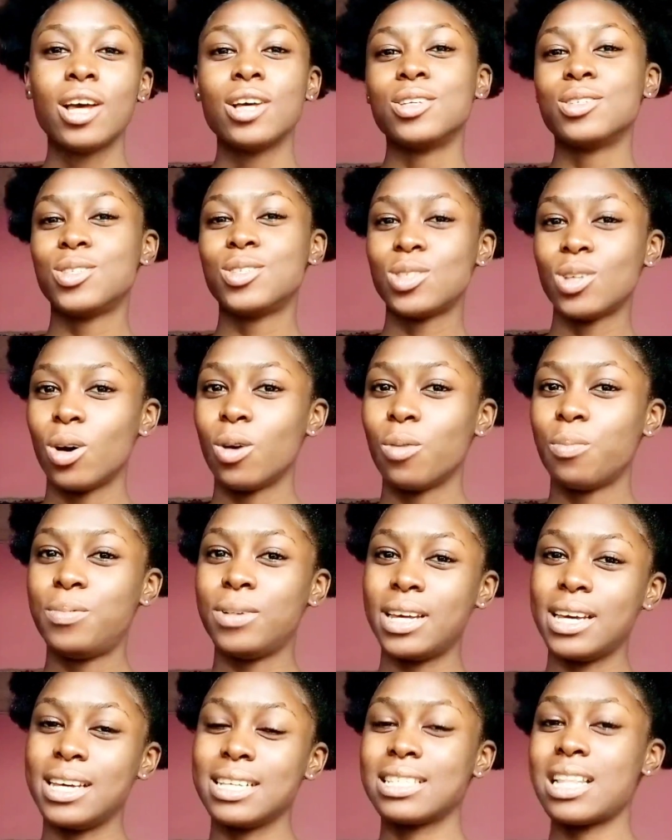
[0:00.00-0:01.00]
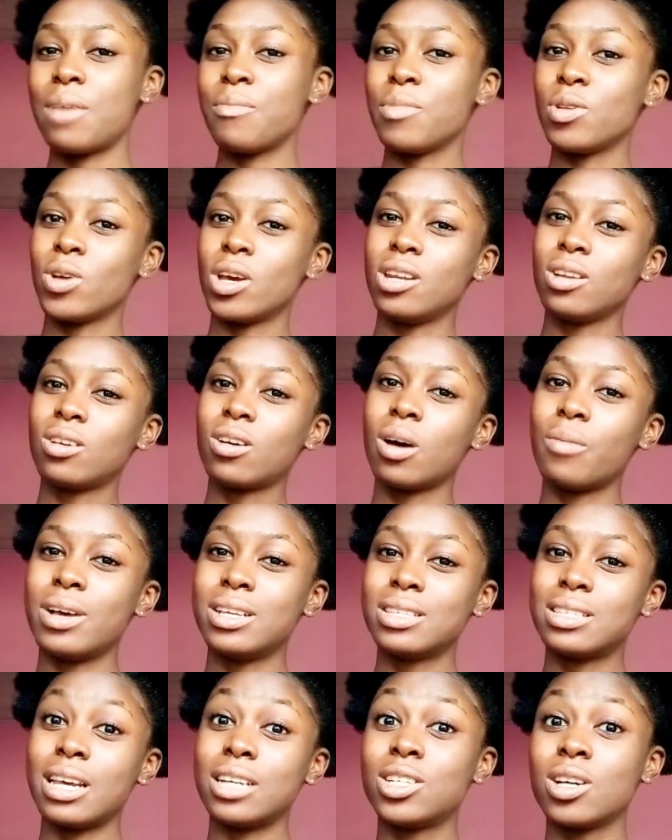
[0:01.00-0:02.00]
So please let me know in the
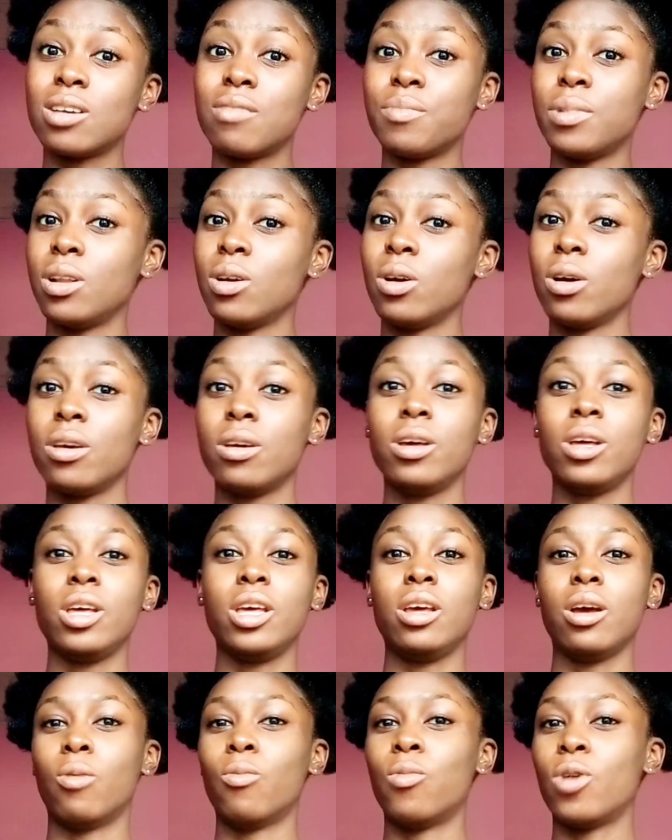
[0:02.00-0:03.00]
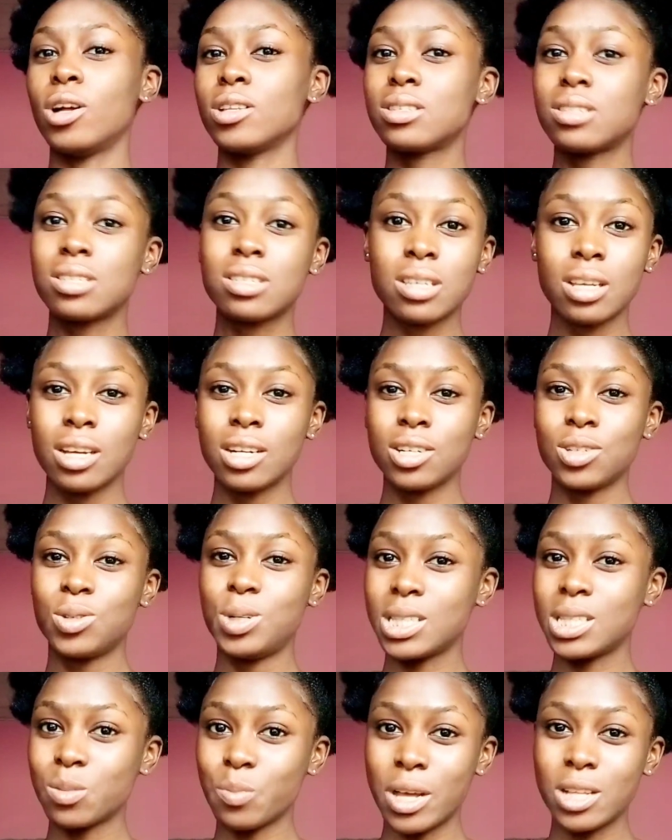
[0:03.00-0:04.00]
comment section below what
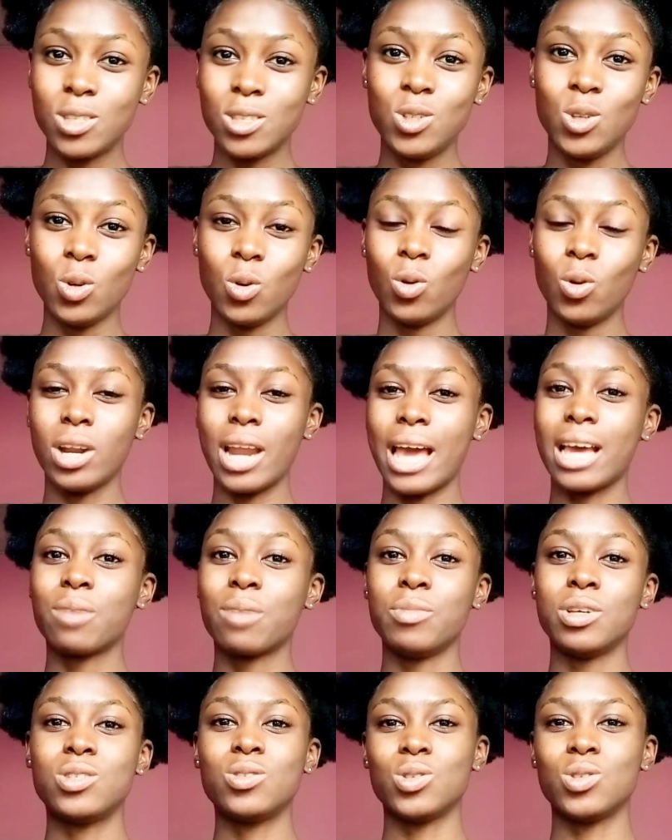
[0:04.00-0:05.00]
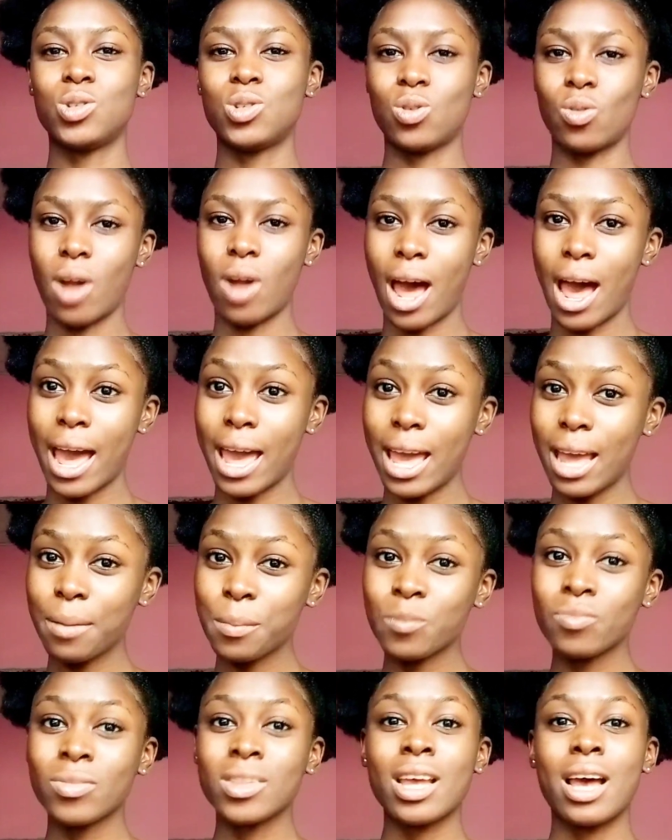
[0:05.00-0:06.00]
treatment you would like me to try,
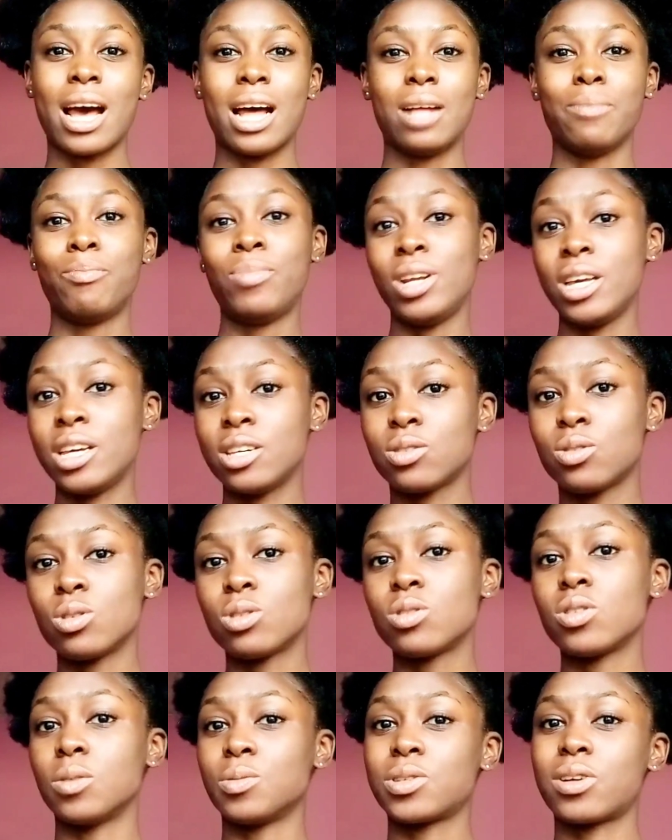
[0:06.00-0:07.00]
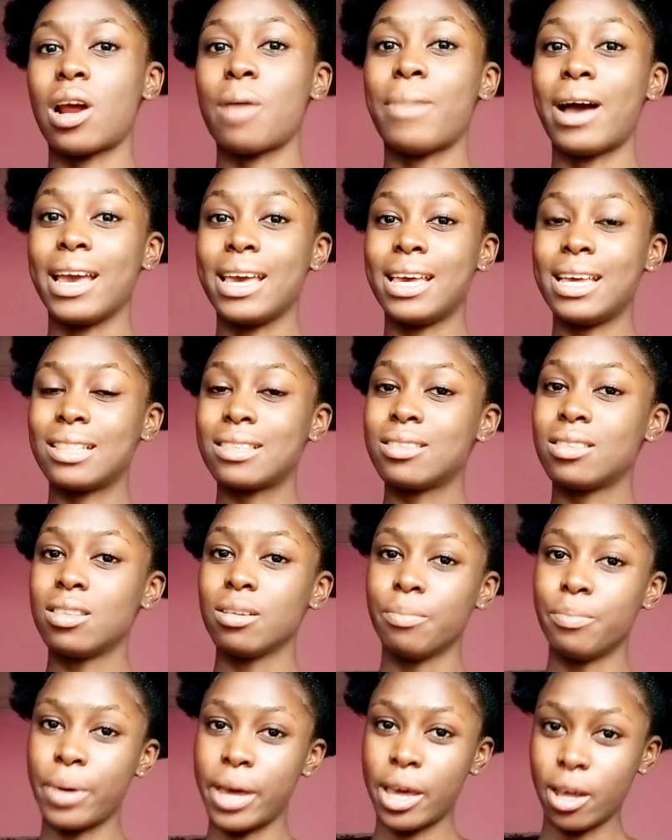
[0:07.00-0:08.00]
and please do subscribe and hit the
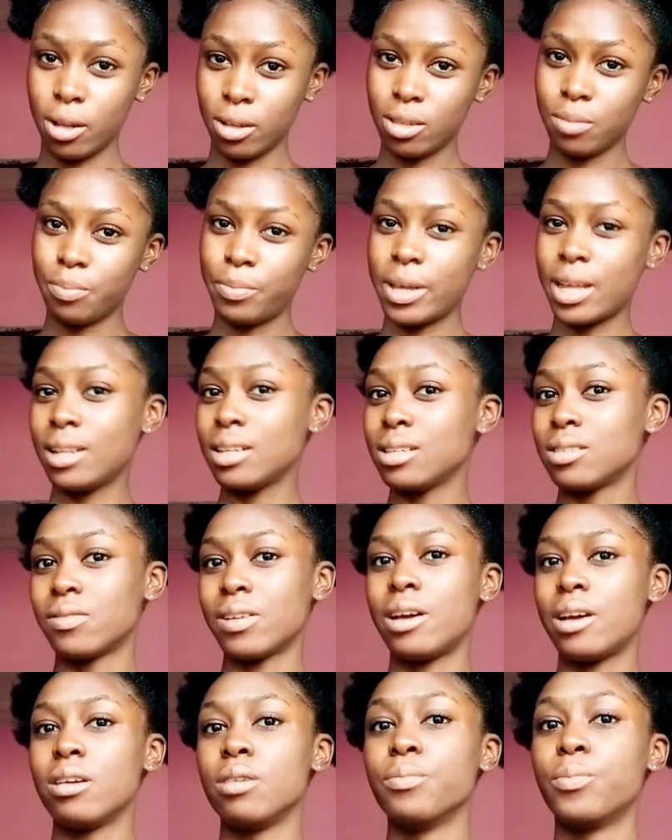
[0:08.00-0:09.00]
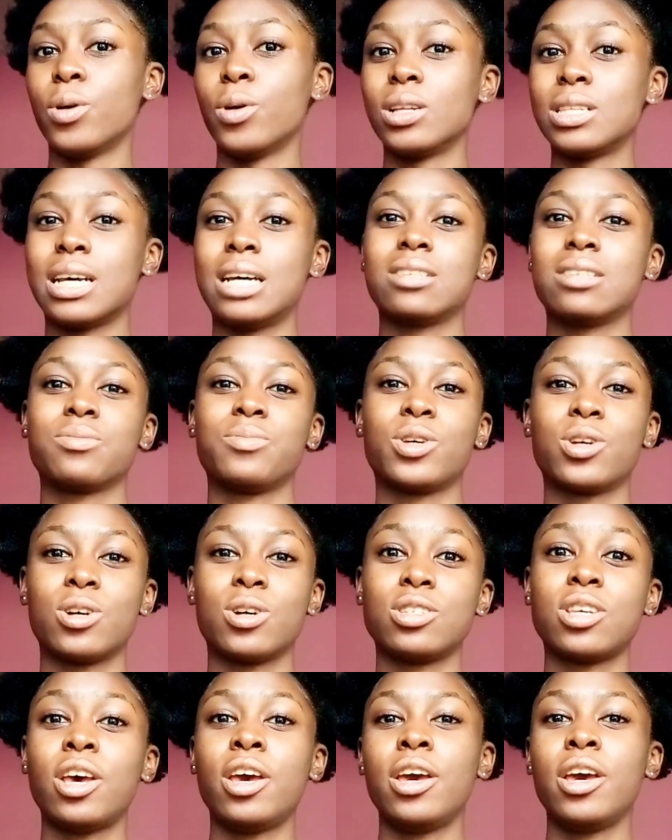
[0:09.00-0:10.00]
bell. The bell is very important
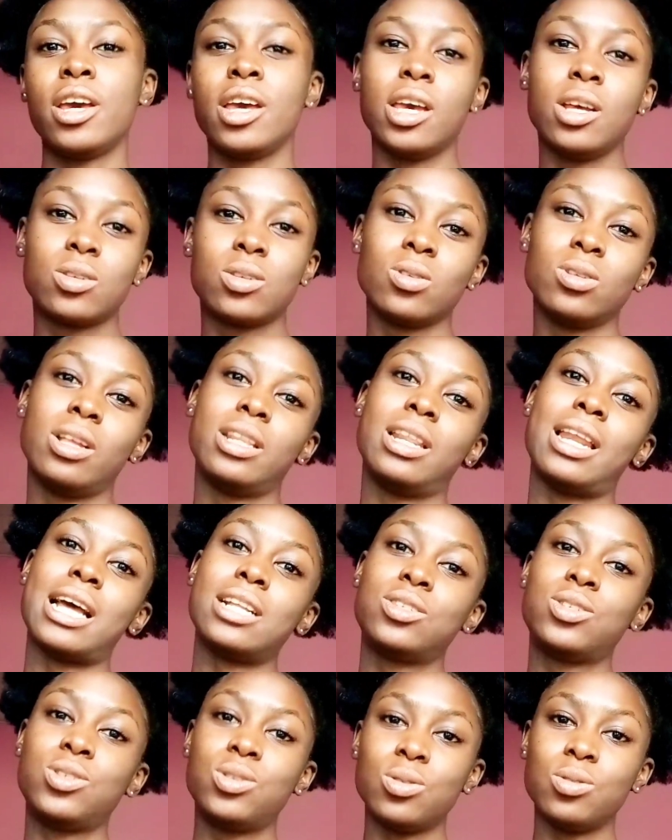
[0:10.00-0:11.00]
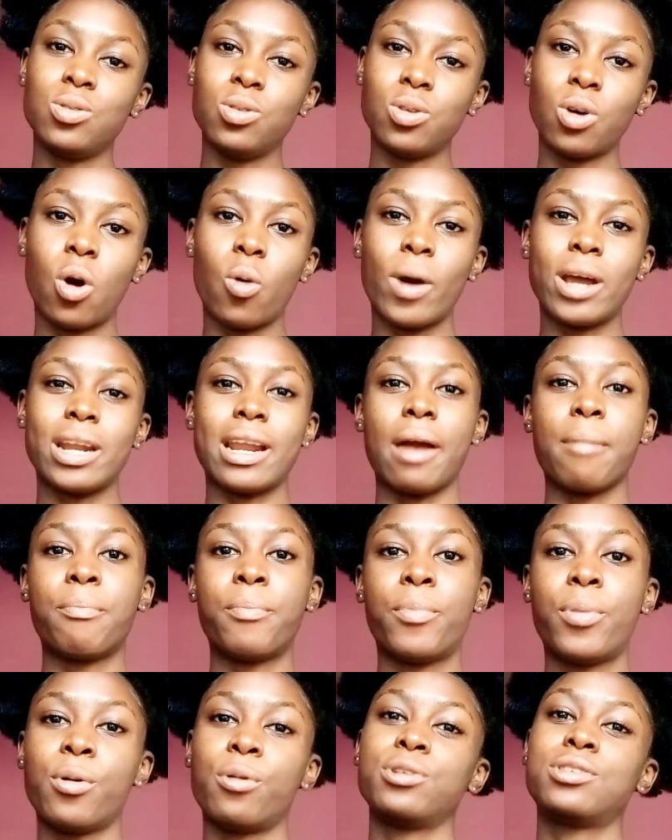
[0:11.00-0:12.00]
because it will let you know when I
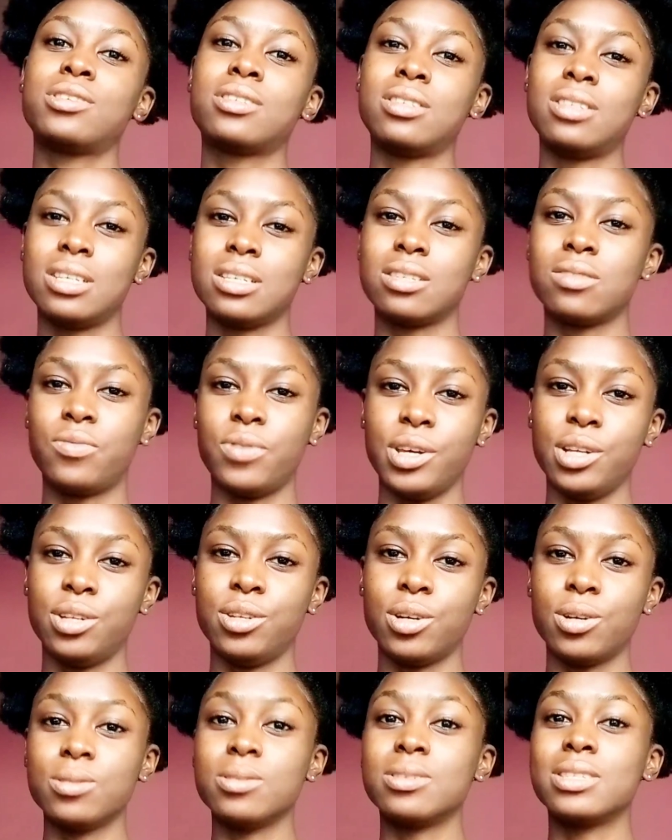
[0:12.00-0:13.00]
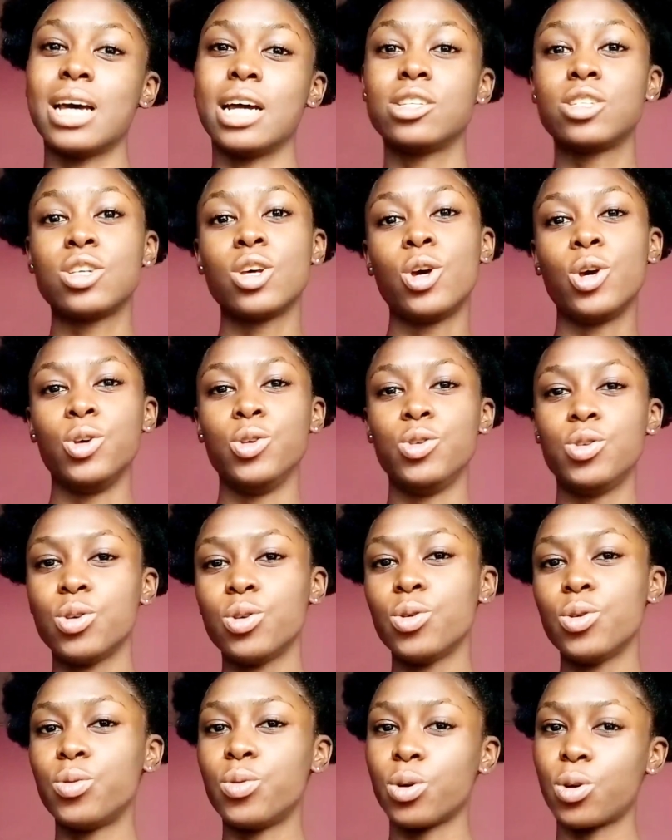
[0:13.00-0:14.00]
post these videos that
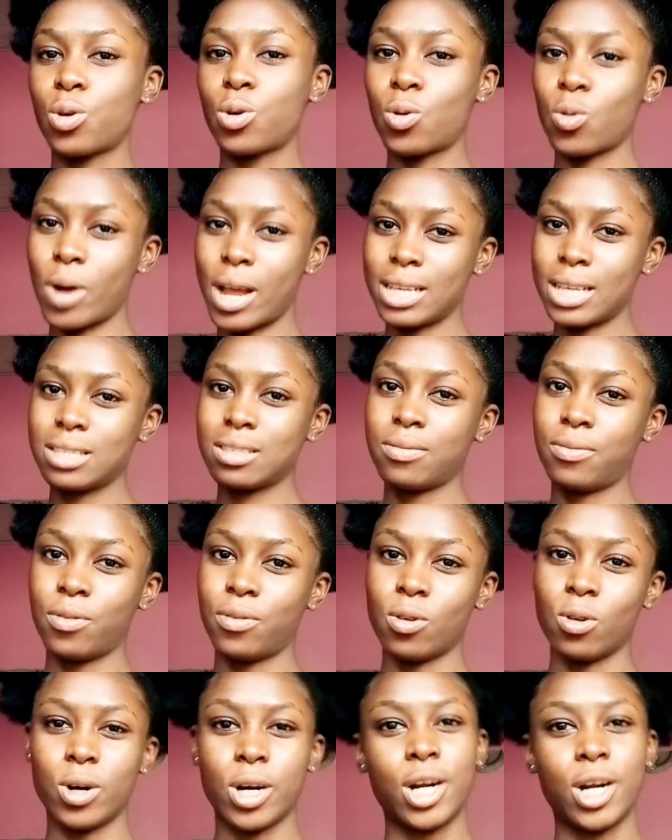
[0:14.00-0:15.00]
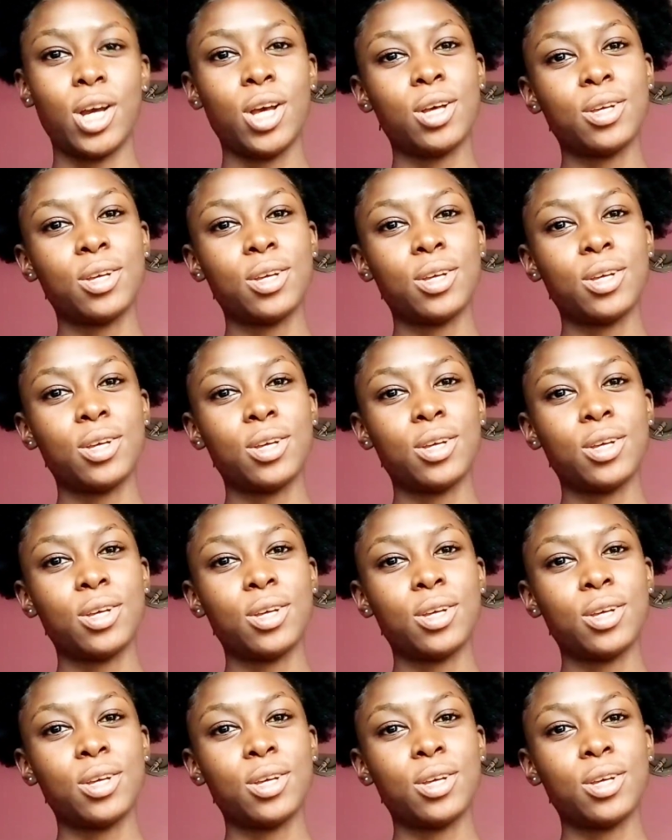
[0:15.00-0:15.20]
you request for.